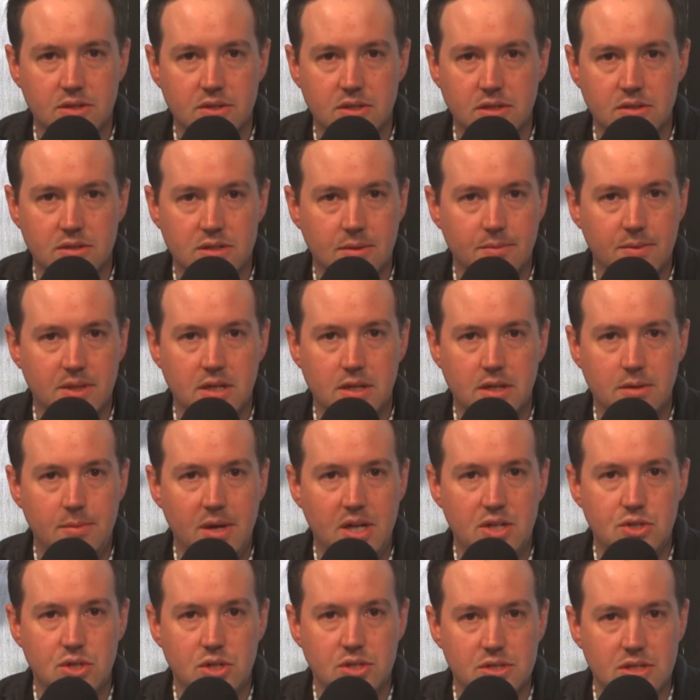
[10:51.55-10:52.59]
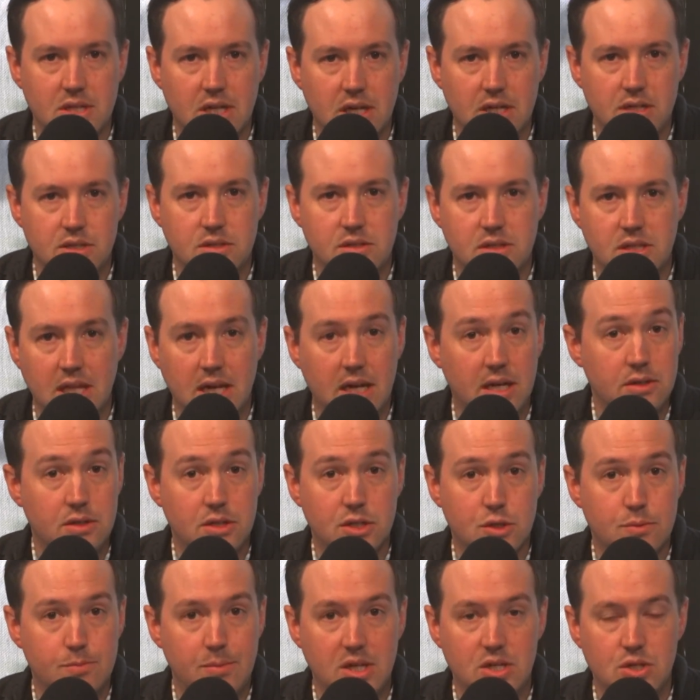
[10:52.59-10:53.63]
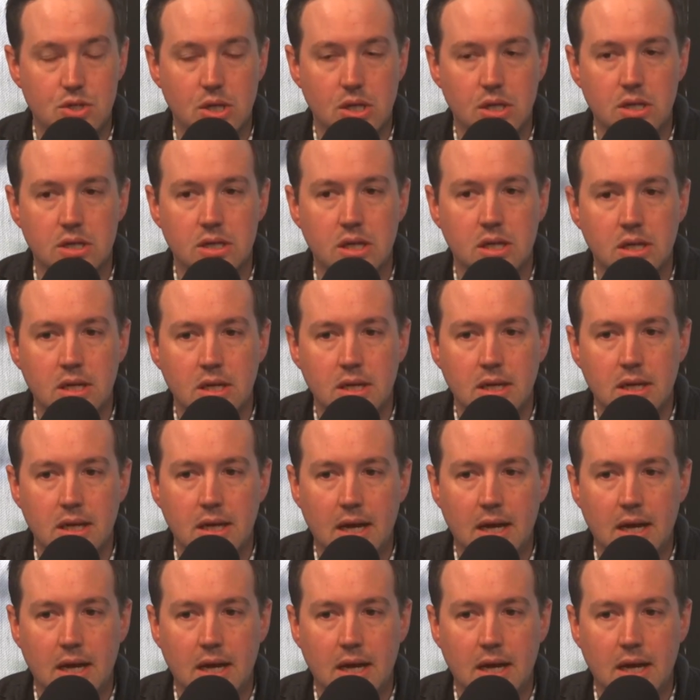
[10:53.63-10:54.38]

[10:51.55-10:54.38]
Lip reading: in some of the dimensions that I just mentioned.